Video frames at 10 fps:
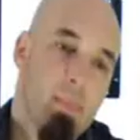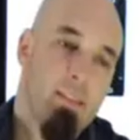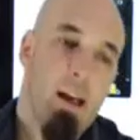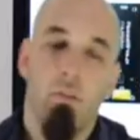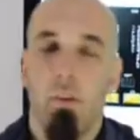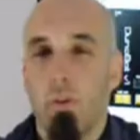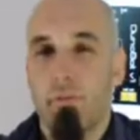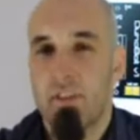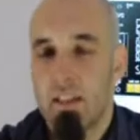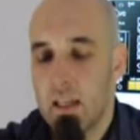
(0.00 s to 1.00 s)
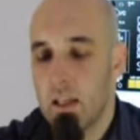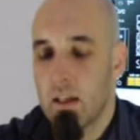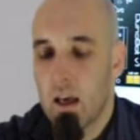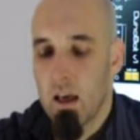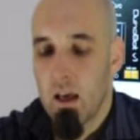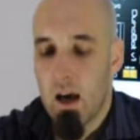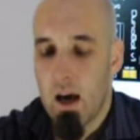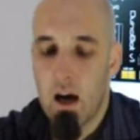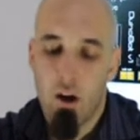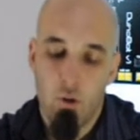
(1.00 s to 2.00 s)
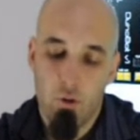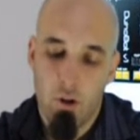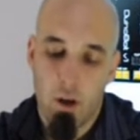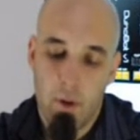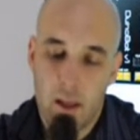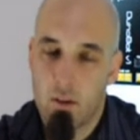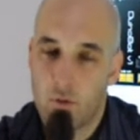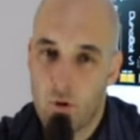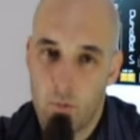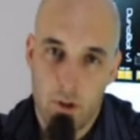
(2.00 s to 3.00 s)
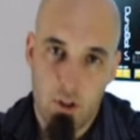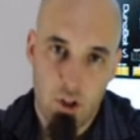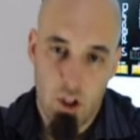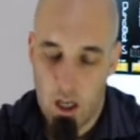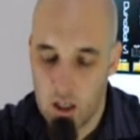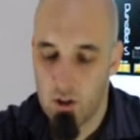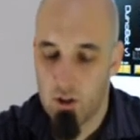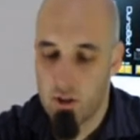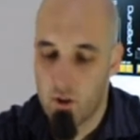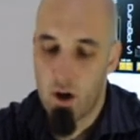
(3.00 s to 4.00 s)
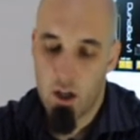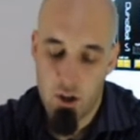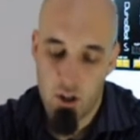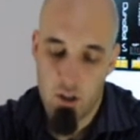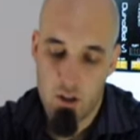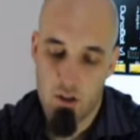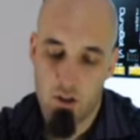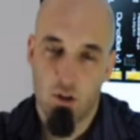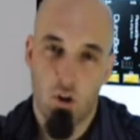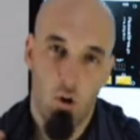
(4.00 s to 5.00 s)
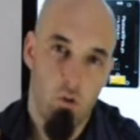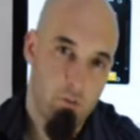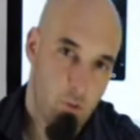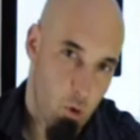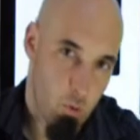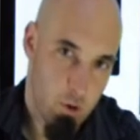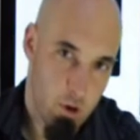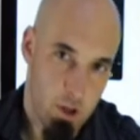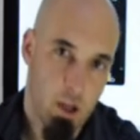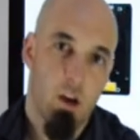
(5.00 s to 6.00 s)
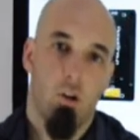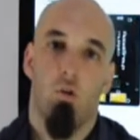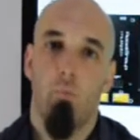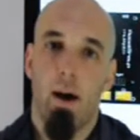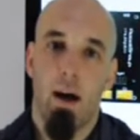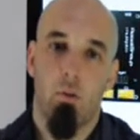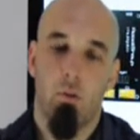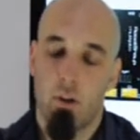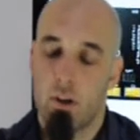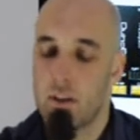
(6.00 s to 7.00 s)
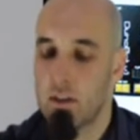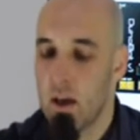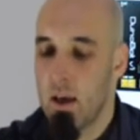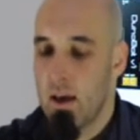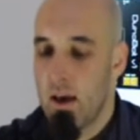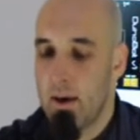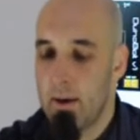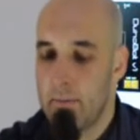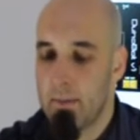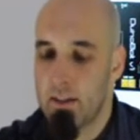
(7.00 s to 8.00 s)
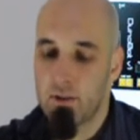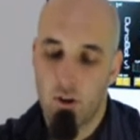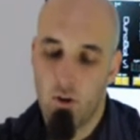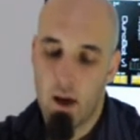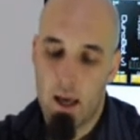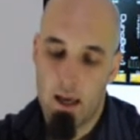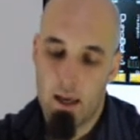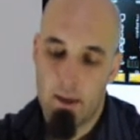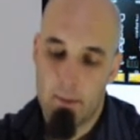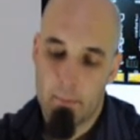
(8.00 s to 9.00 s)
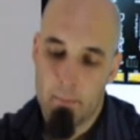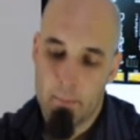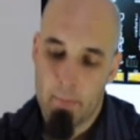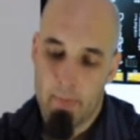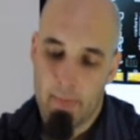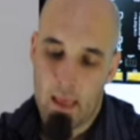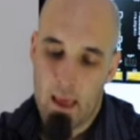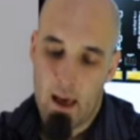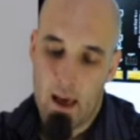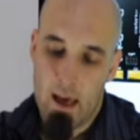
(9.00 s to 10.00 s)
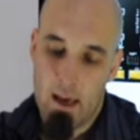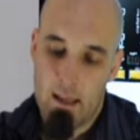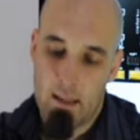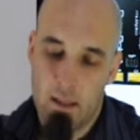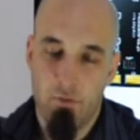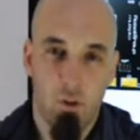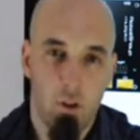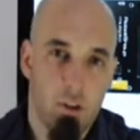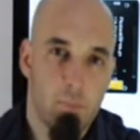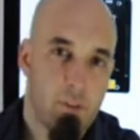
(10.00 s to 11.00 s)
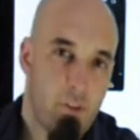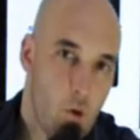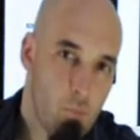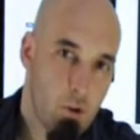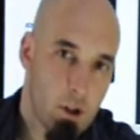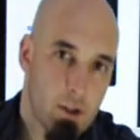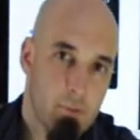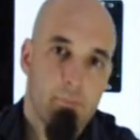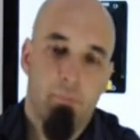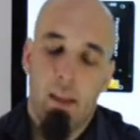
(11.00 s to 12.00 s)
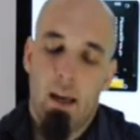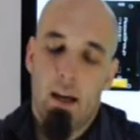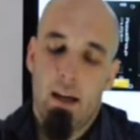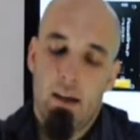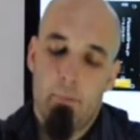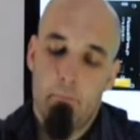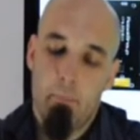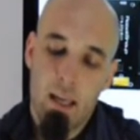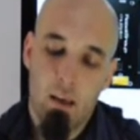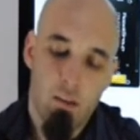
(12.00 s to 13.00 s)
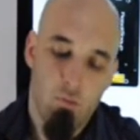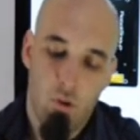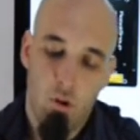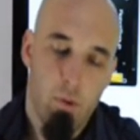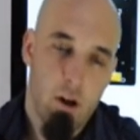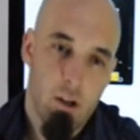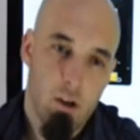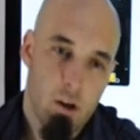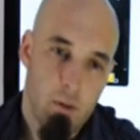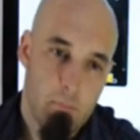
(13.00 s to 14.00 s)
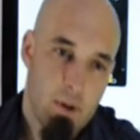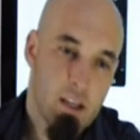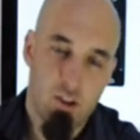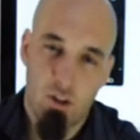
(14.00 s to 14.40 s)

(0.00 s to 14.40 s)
Now that we've seen how you can make the robot change directions, go forward, go backwards, let's go ahead and leave you a little bit of homework. Make the robot make a